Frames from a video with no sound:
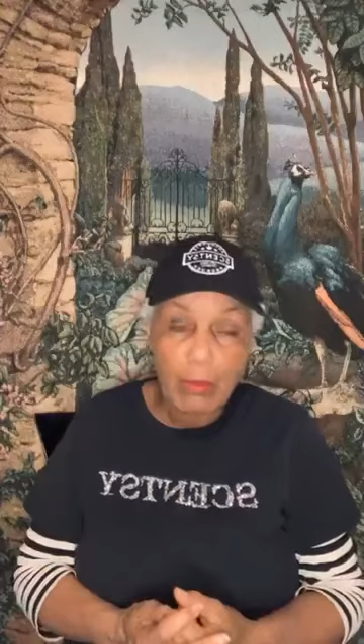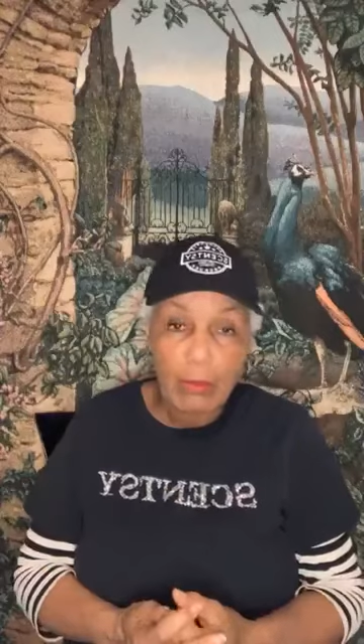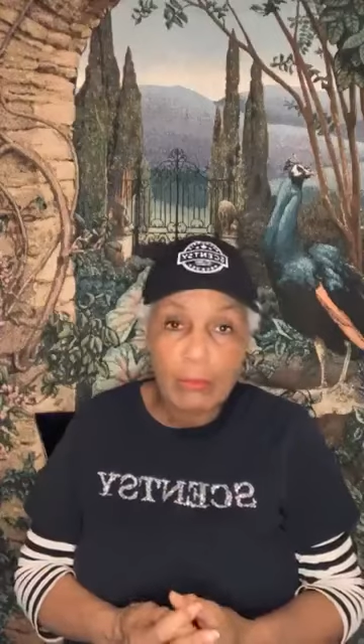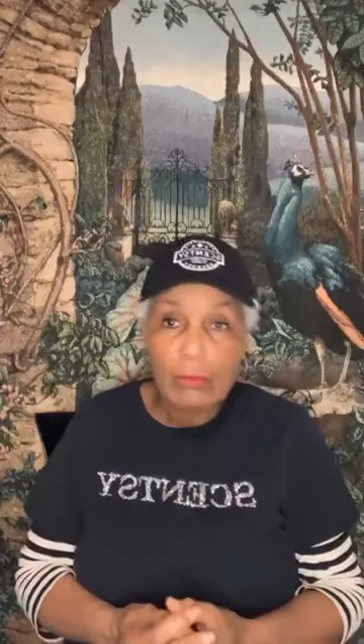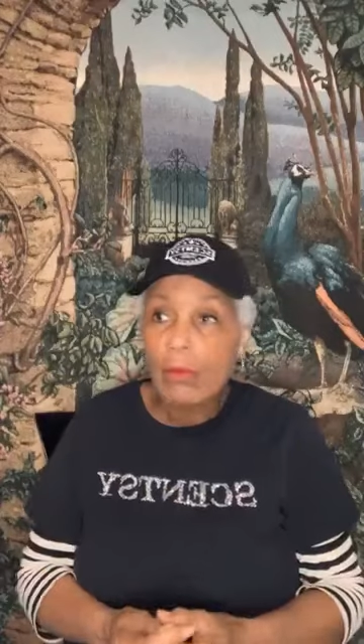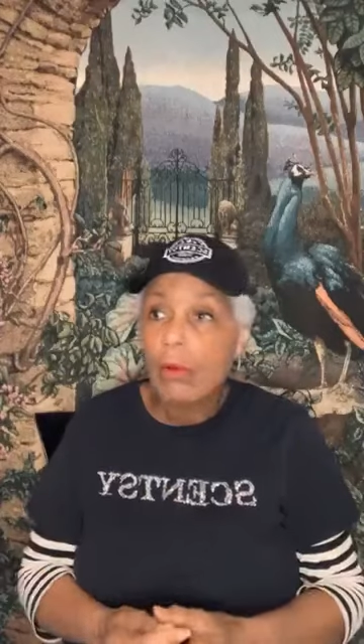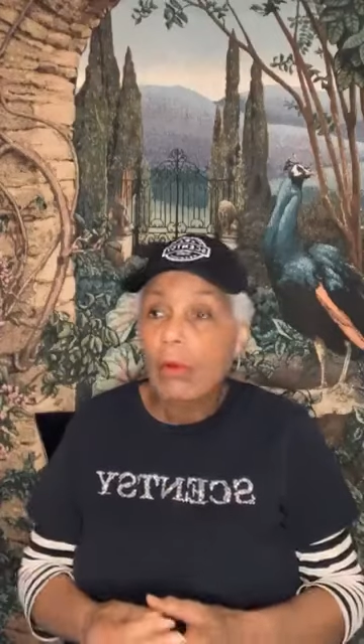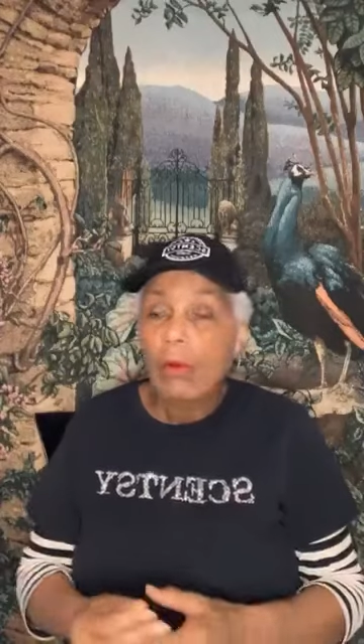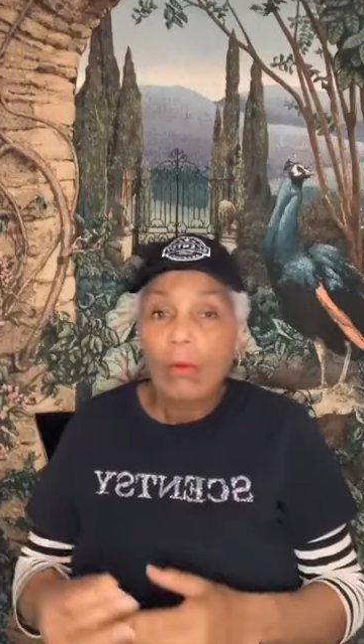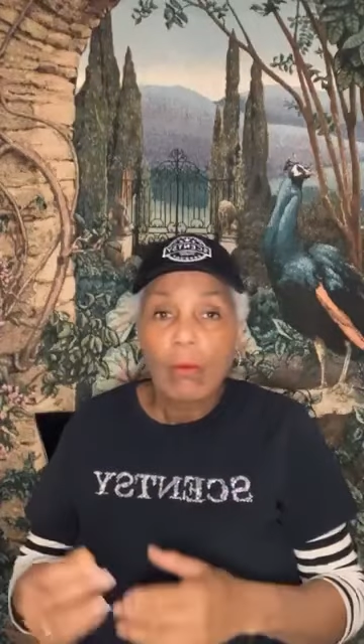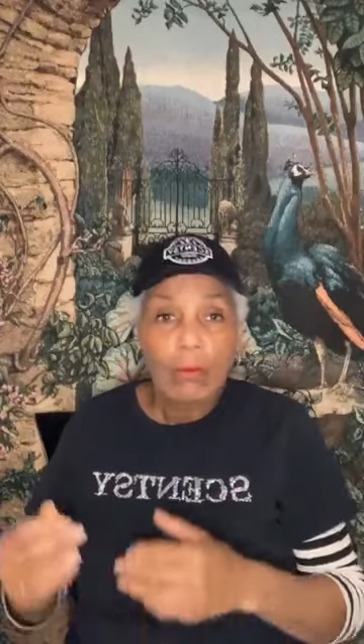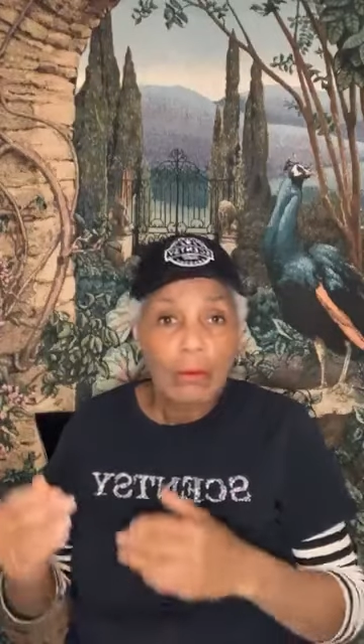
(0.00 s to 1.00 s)
code
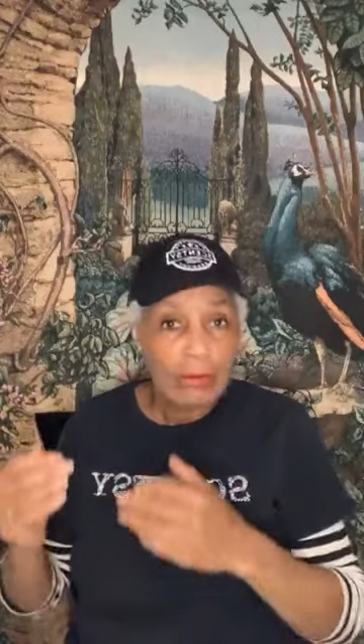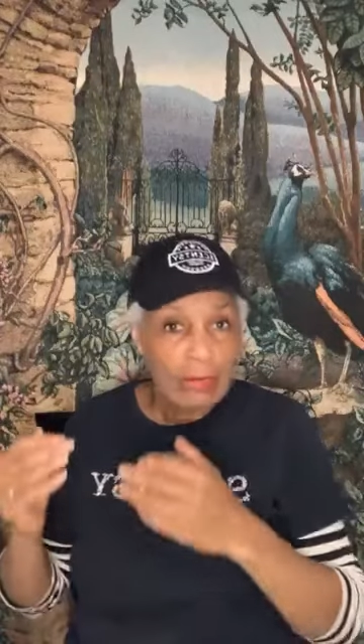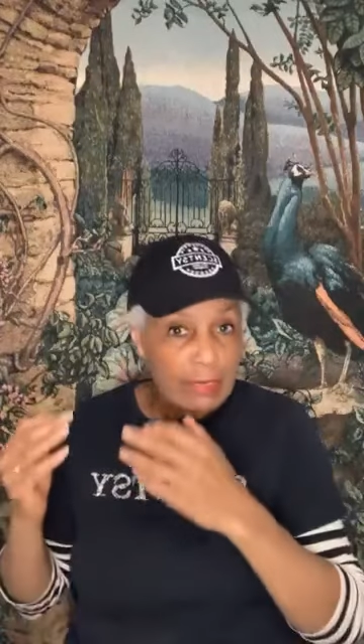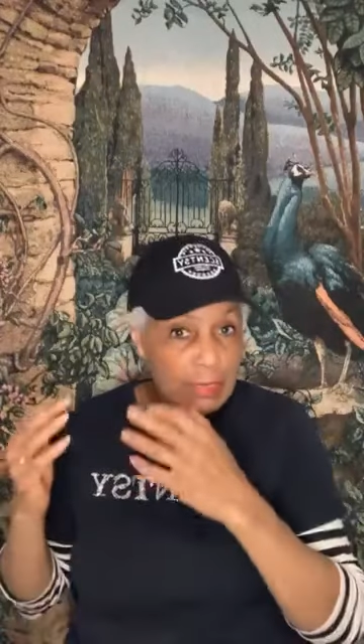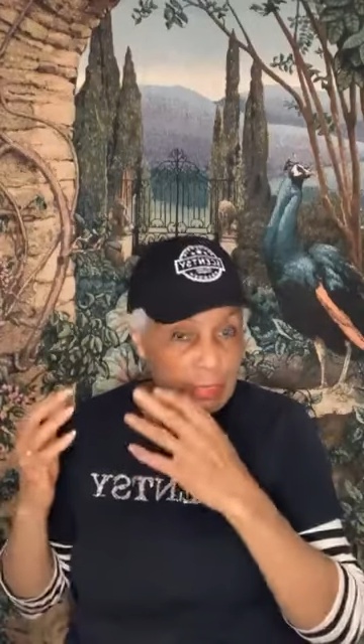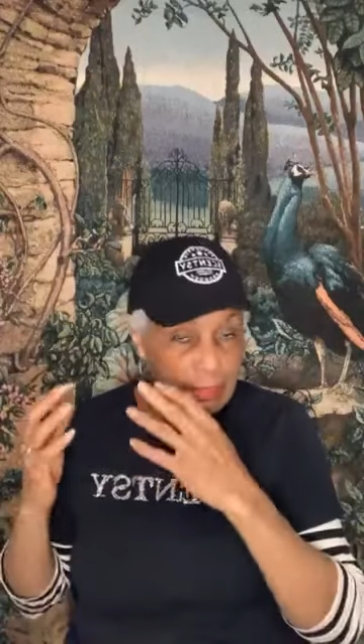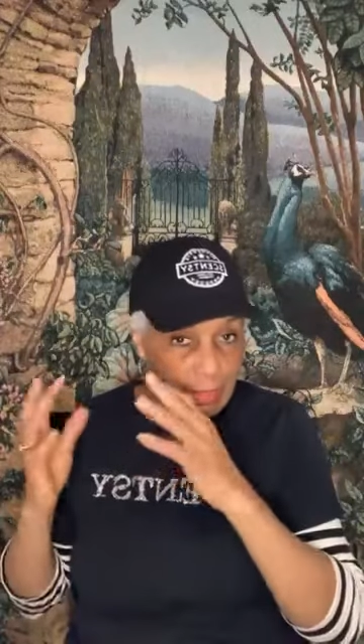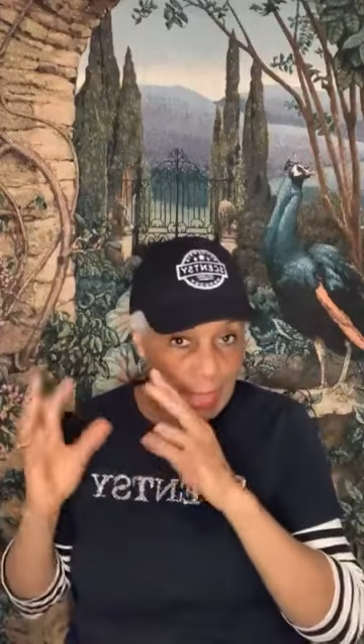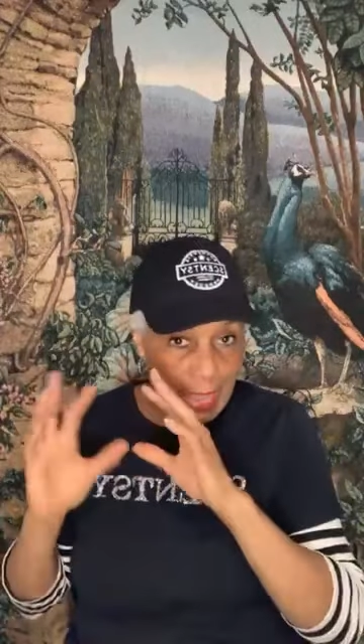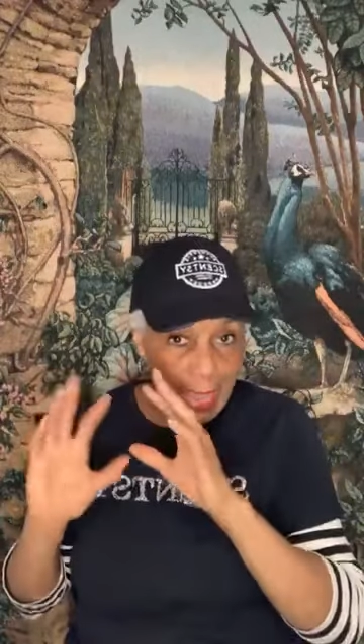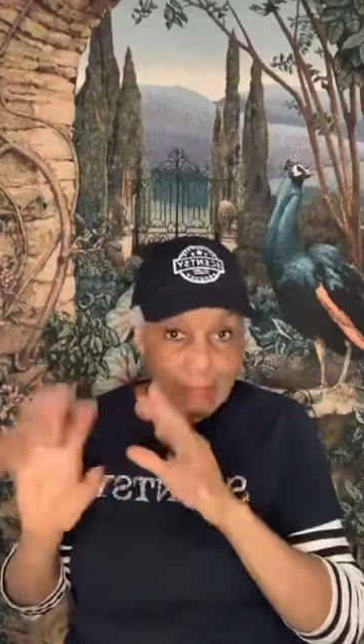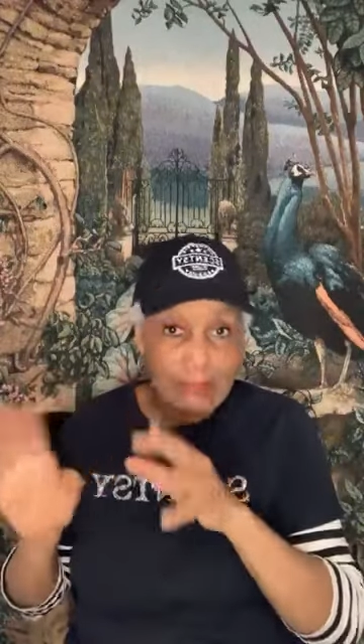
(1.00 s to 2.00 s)
or
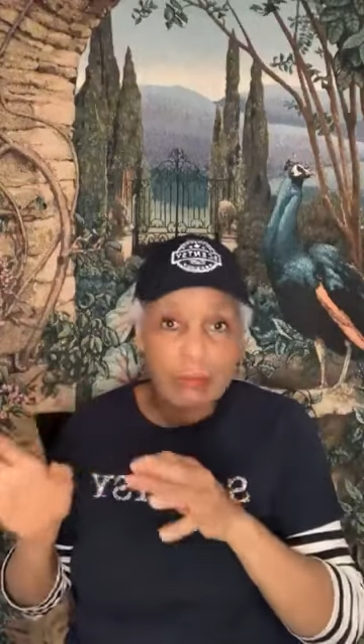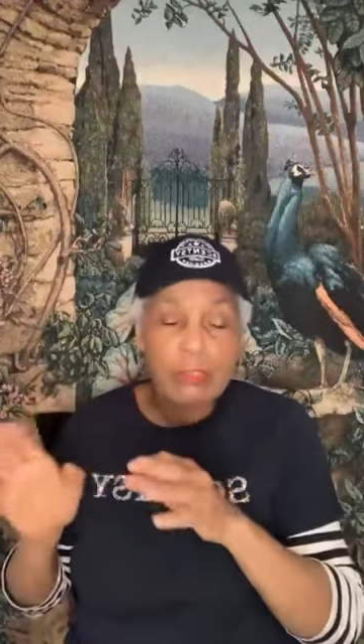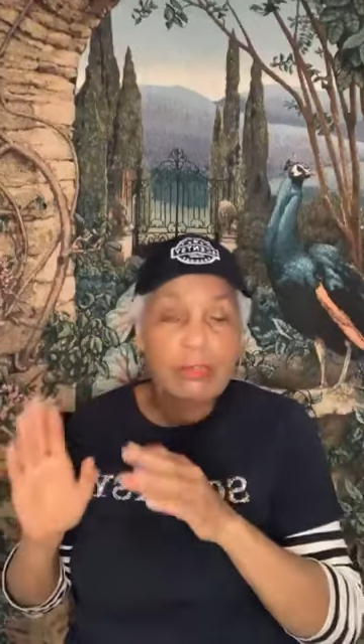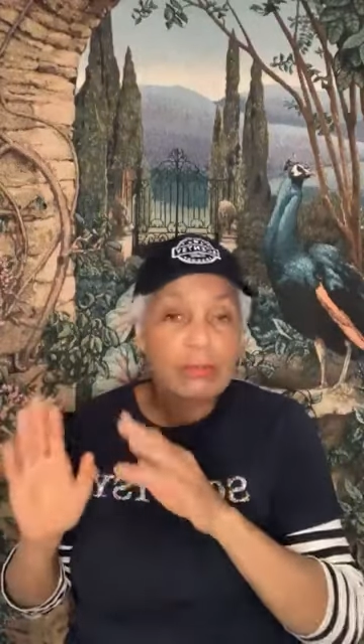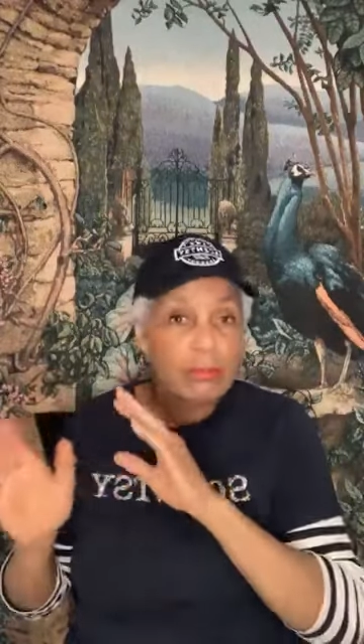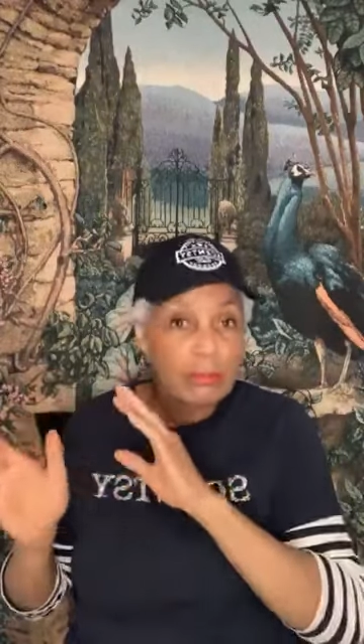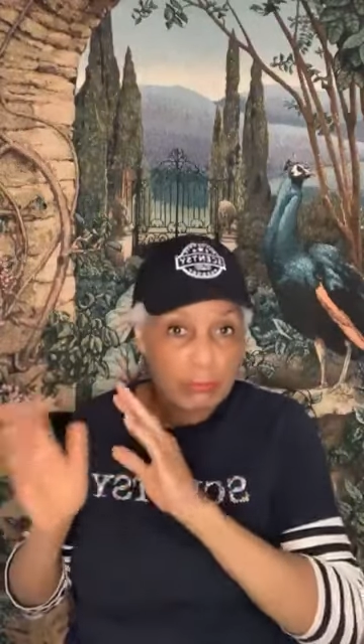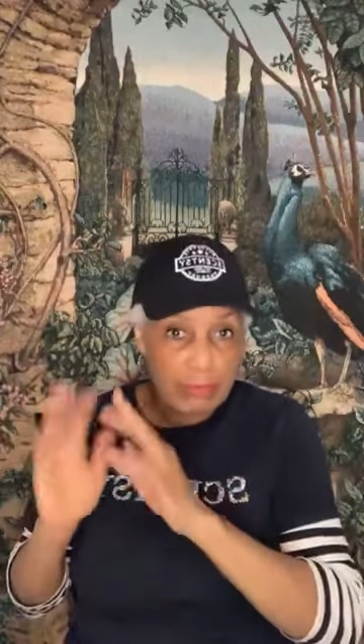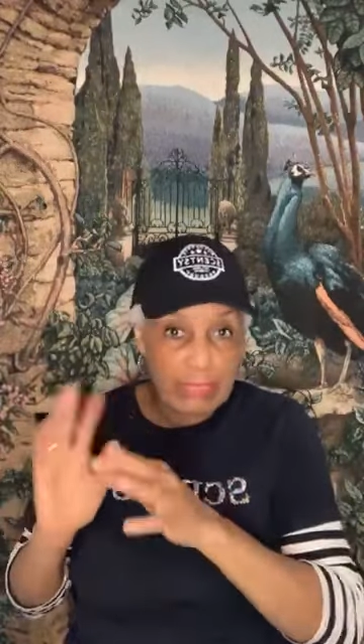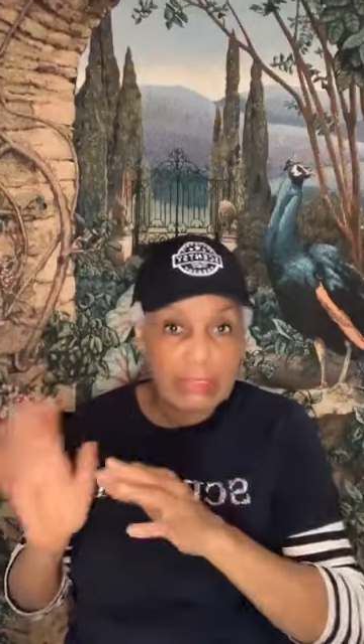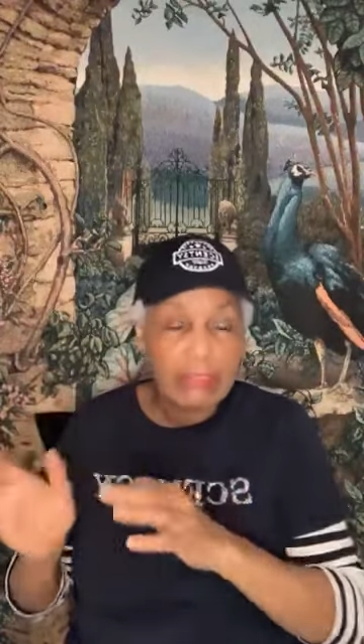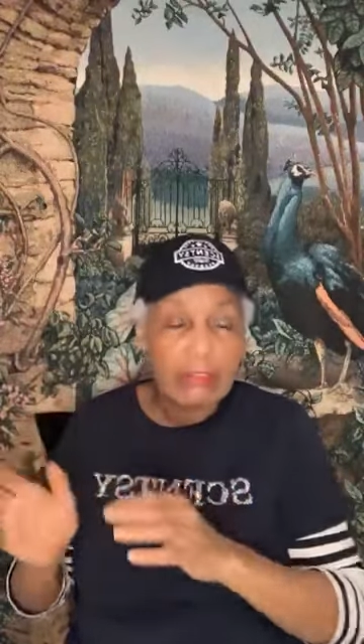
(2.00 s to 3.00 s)
ask them to
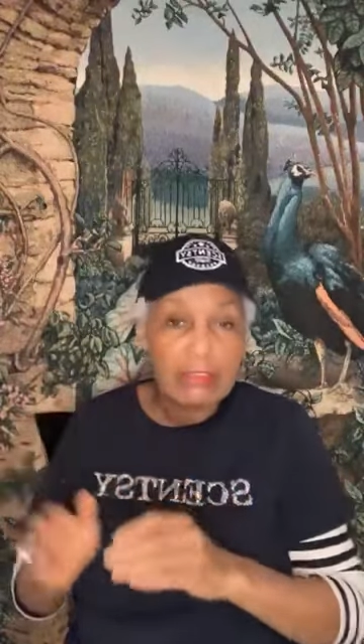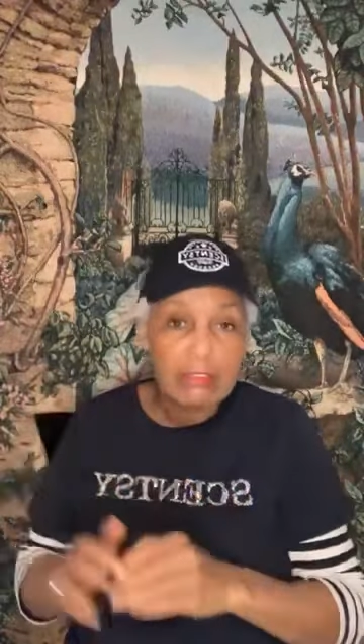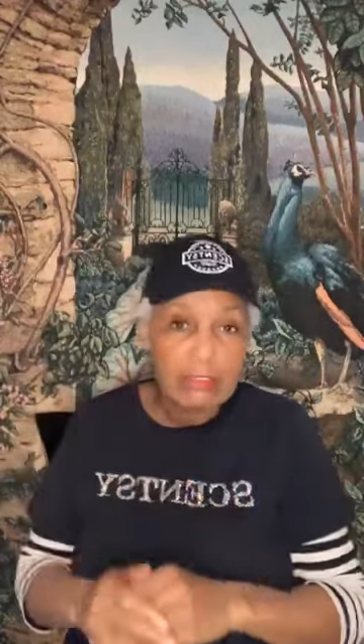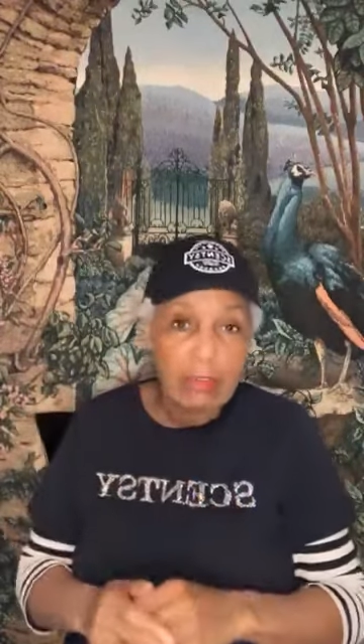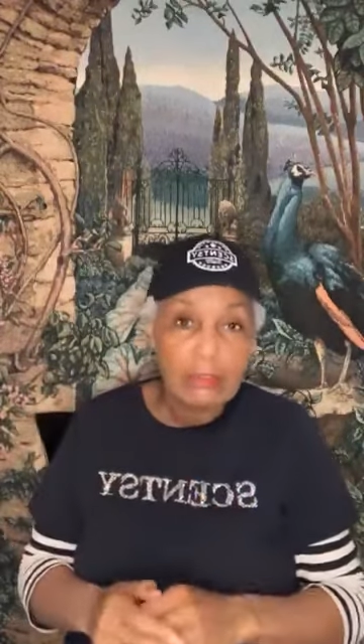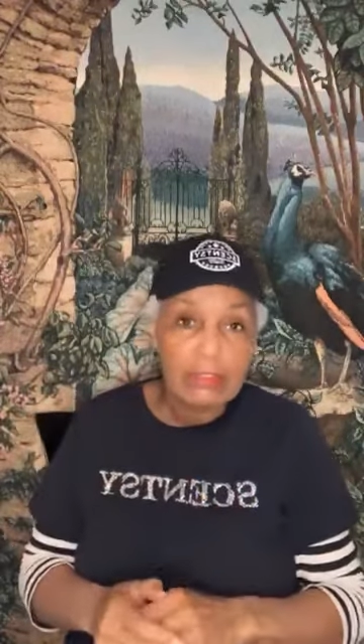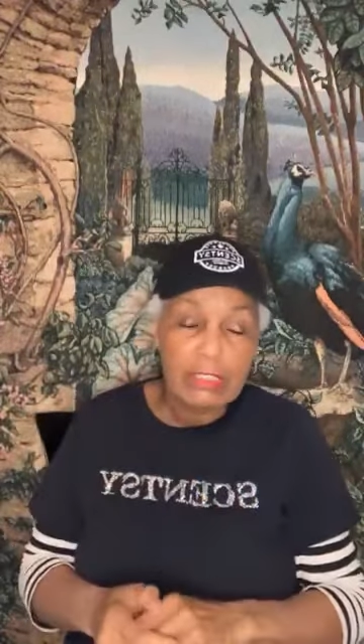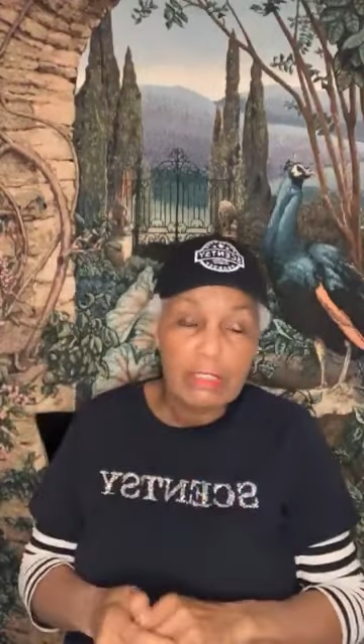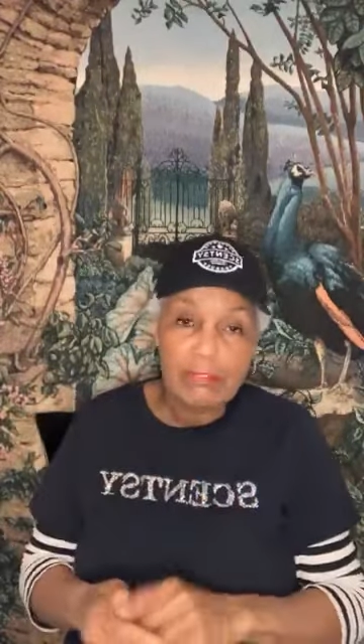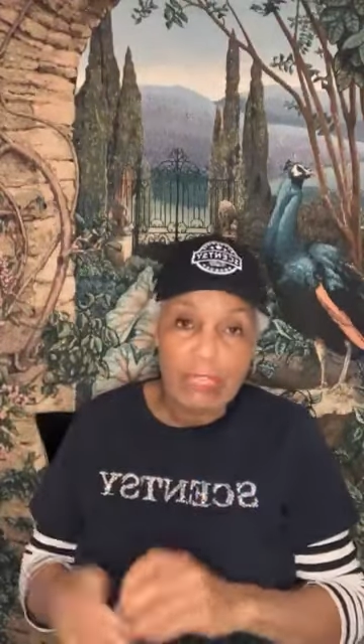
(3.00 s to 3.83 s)
pick their consultant.